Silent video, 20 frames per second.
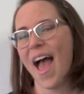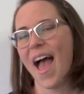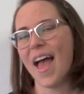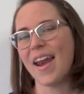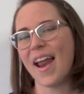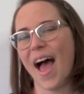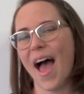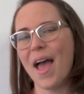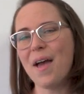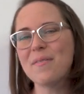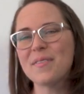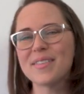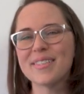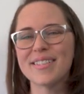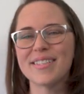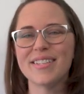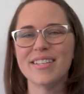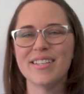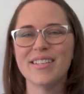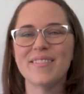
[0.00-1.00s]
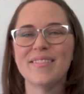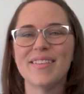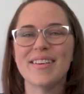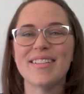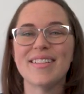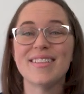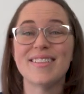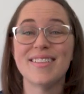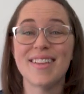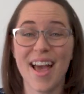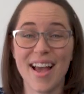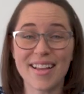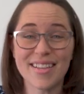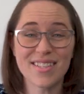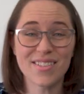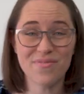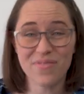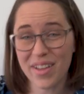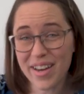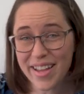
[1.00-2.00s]
and I will see you in the
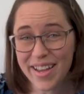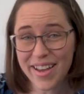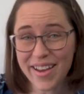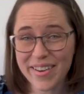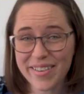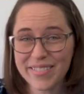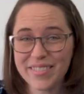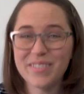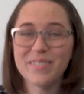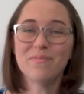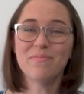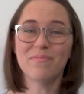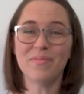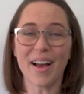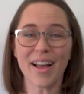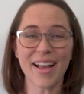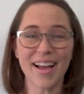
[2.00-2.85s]
next video. Bye,